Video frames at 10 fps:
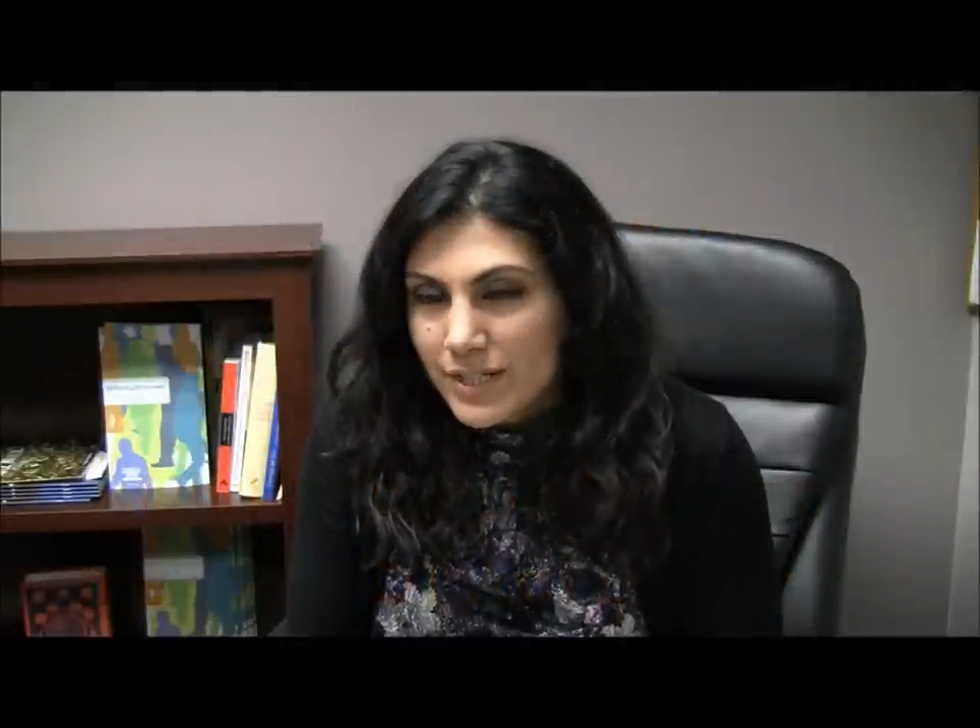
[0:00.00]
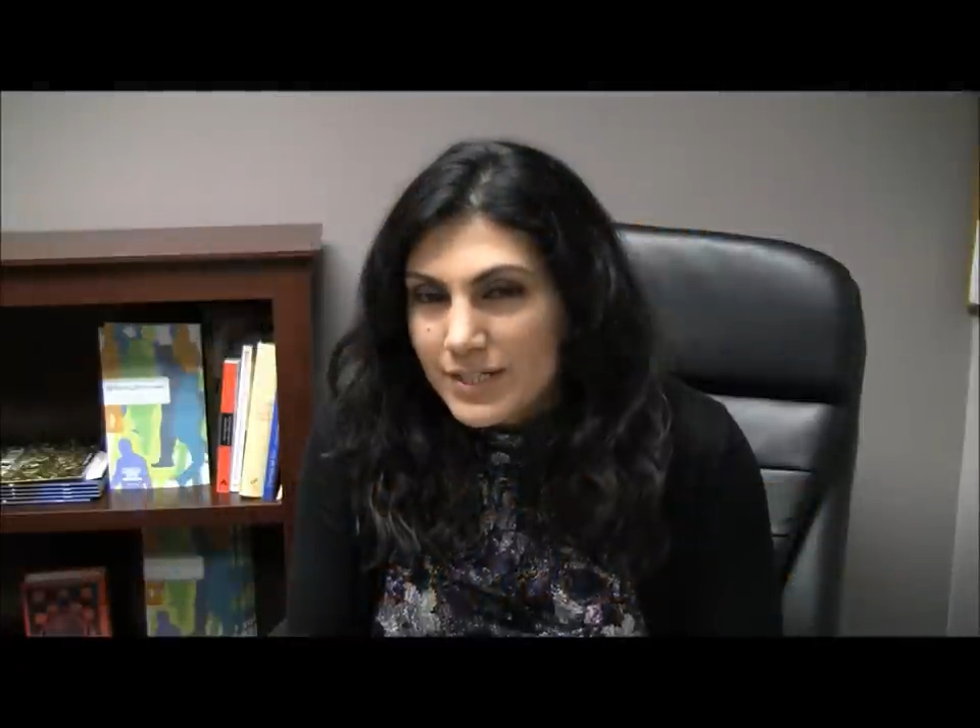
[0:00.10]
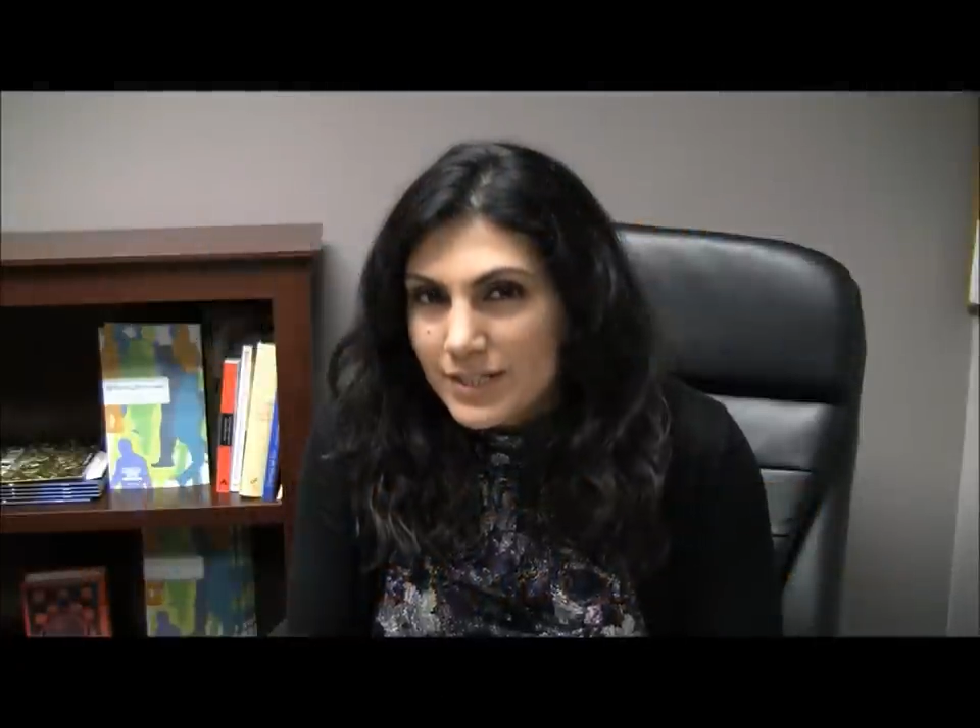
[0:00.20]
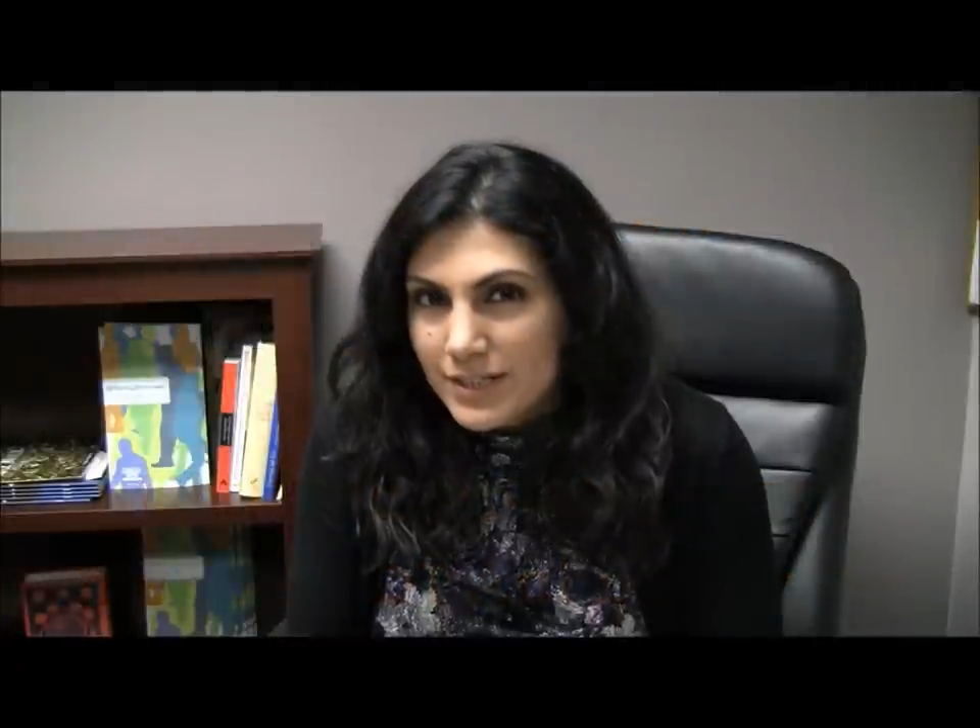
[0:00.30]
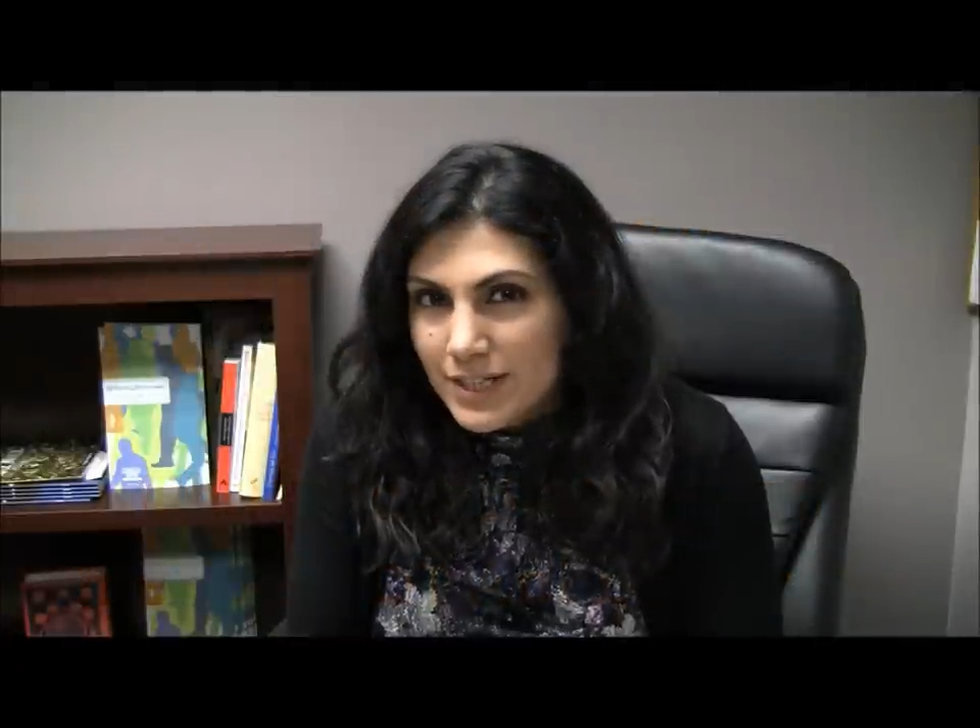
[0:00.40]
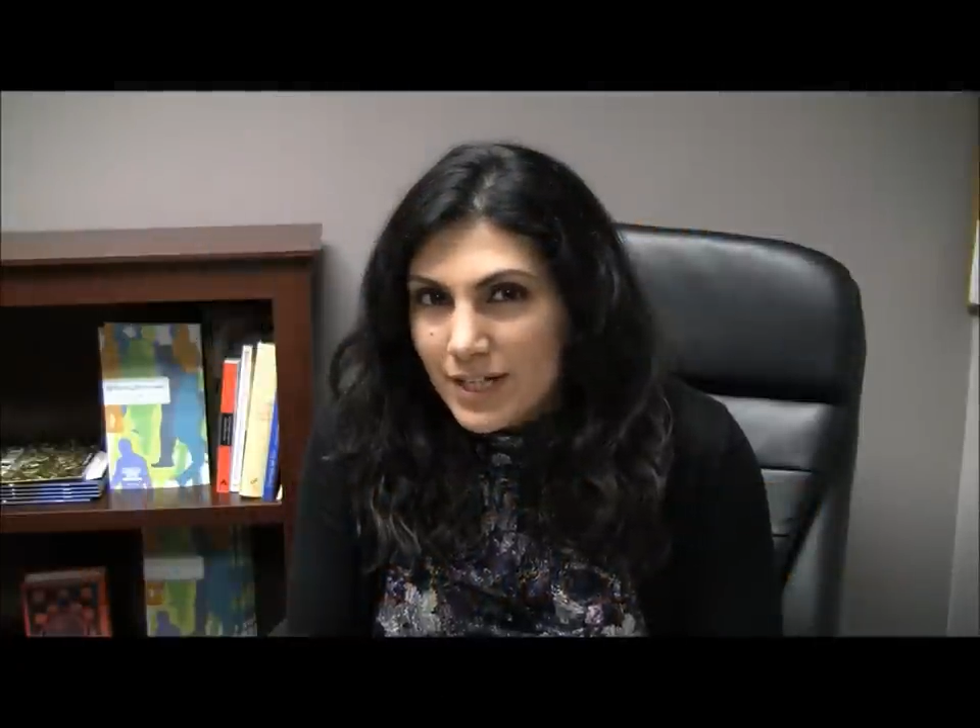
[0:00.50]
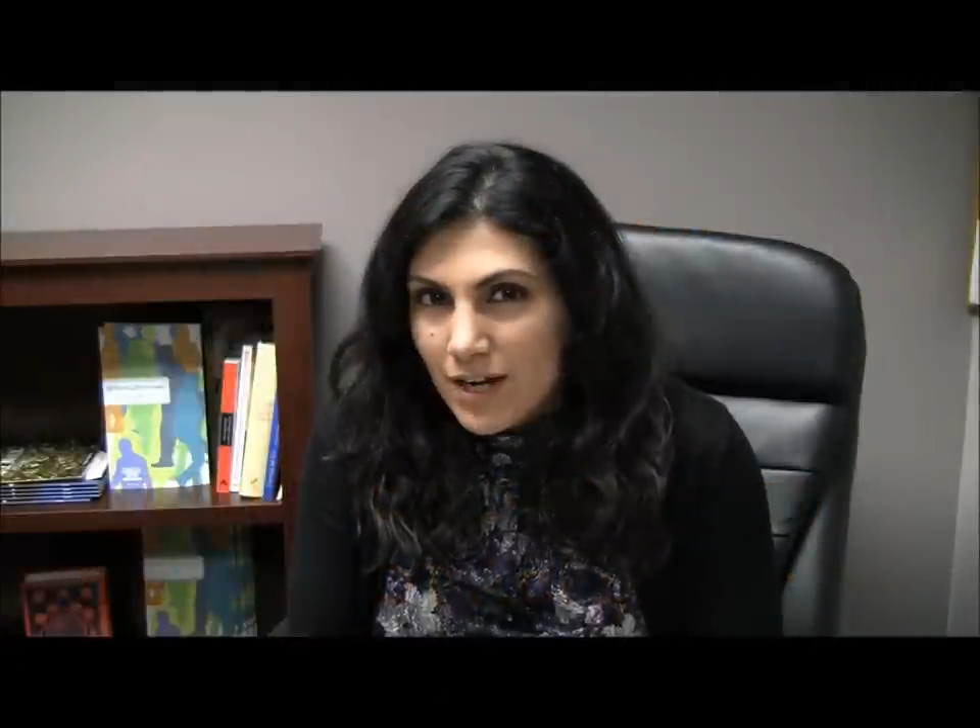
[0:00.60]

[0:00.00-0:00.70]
recently